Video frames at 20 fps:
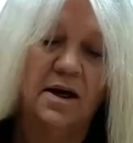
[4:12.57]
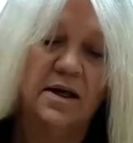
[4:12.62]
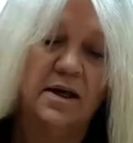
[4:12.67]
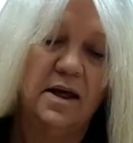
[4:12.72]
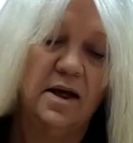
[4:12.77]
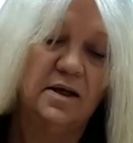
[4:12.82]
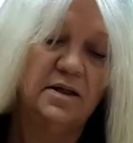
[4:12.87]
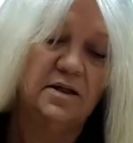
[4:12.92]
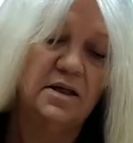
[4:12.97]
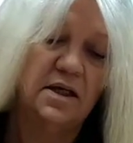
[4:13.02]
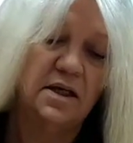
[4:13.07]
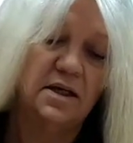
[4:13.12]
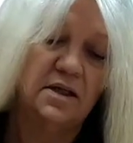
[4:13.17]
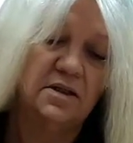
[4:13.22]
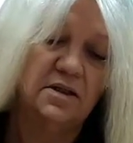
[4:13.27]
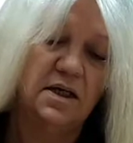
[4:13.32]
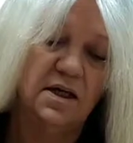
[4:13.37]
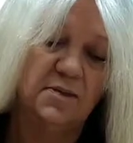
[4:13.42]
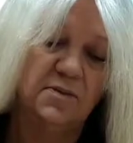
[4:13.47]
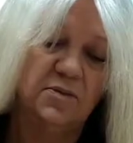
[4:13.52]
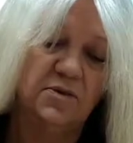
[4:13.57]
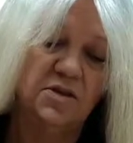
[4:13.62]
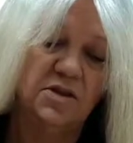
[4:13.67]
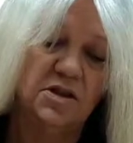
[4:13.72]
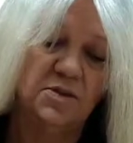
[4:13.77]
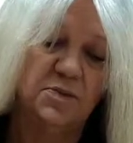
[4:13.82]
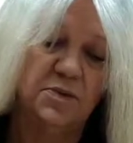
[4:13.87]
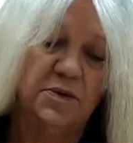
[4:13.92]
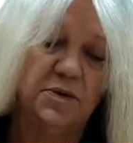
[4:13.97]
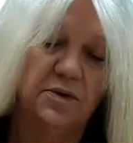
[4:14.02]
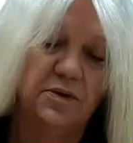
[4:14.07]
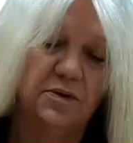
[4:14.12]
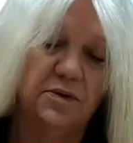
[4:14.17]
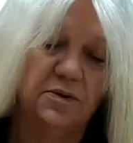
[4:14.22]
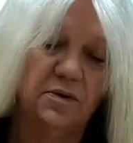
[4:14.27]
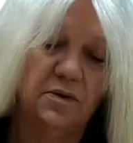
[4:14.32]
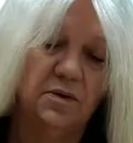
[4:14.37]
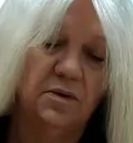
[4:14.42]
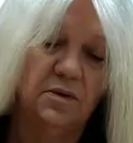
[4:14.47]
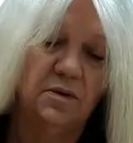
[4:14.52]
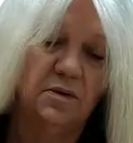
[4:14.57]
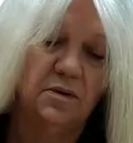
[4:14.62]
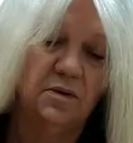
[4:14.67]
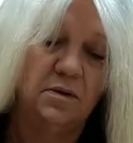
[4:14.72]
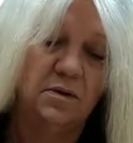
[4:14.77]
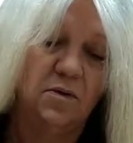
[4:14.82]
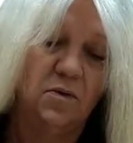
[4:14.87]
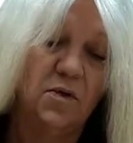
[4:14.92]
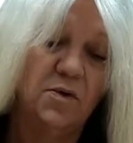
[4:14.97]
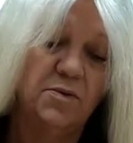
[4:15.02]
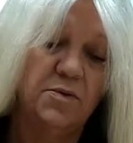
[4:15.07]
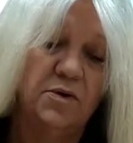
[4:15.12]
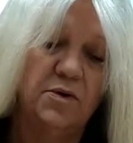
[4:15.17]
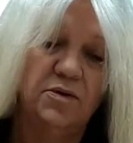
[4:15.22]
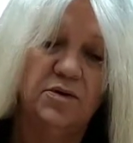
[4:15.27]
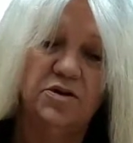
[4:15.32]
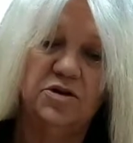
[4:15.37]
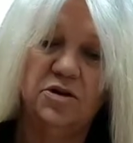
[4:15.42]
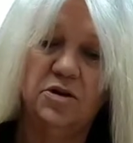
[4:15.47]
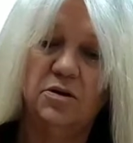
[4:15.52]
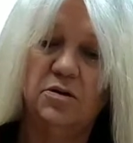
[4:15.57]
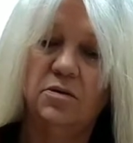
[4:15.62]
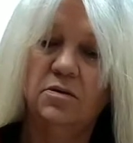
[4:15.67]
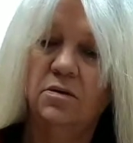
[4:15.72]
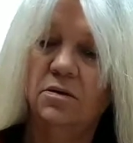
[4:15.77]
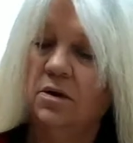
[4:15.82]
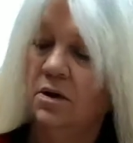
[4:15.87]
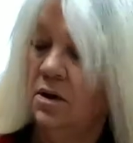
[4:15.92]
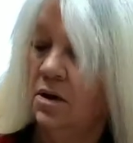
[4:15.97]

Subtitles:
Yeah, I take a tablespoon, we both do,